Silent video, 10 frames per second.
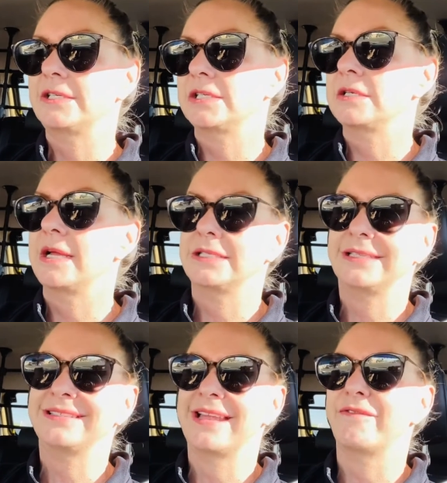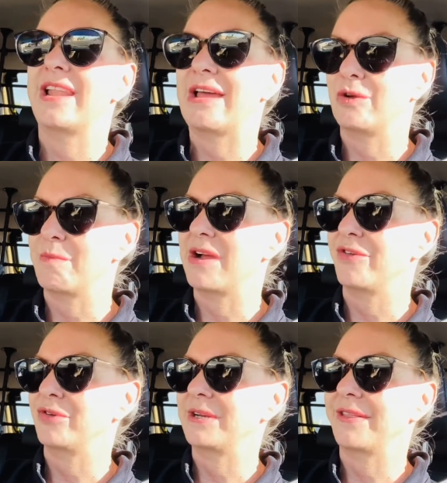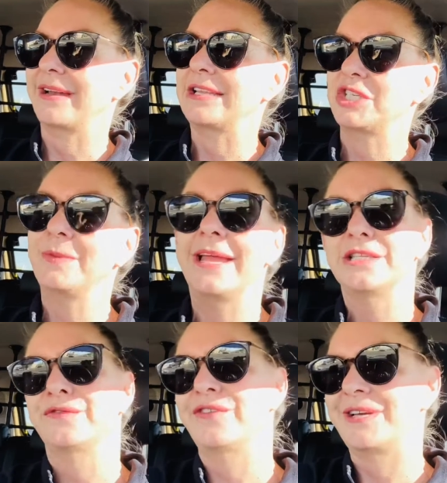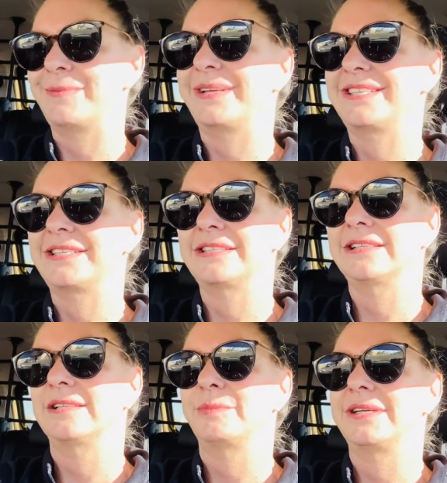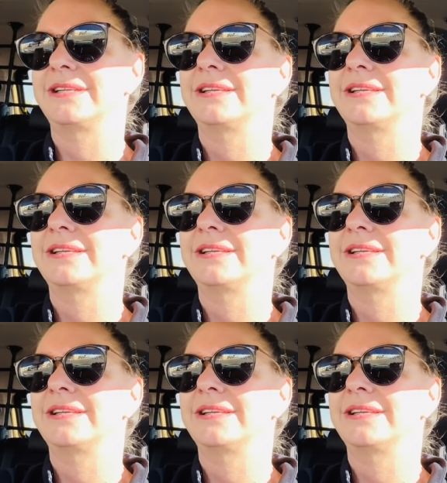She's not just have a loud mouth or anything. She has fun, but she's a little bit.